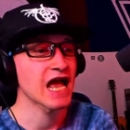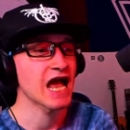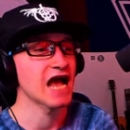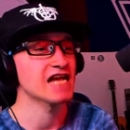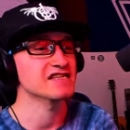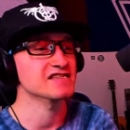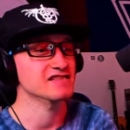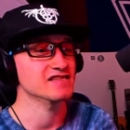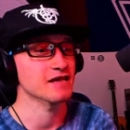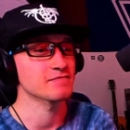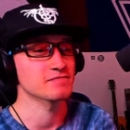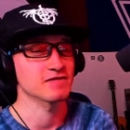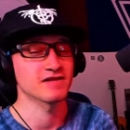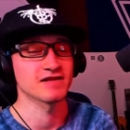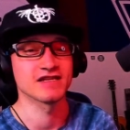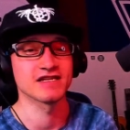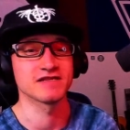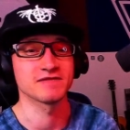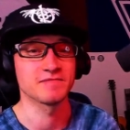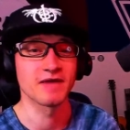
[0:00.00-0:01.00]
I slept
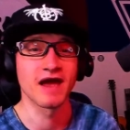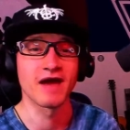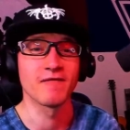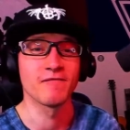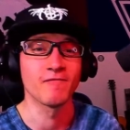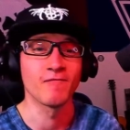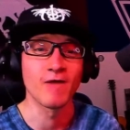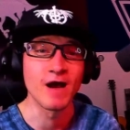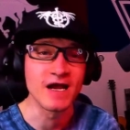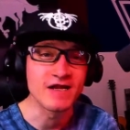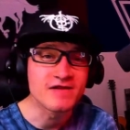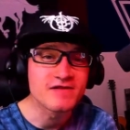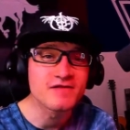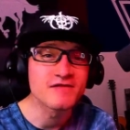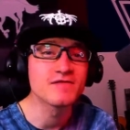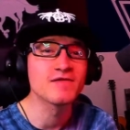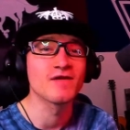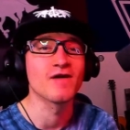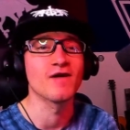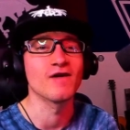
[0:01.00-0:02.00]
on this band way
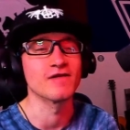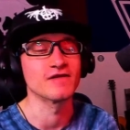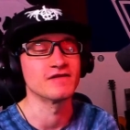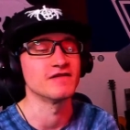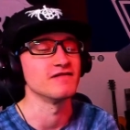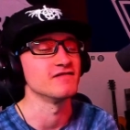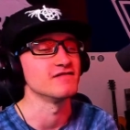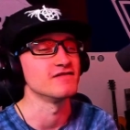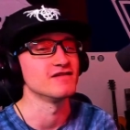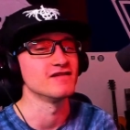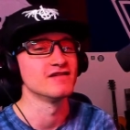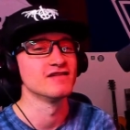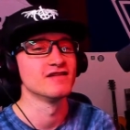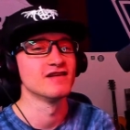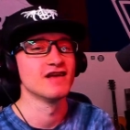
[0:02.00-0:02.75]
too long, dude.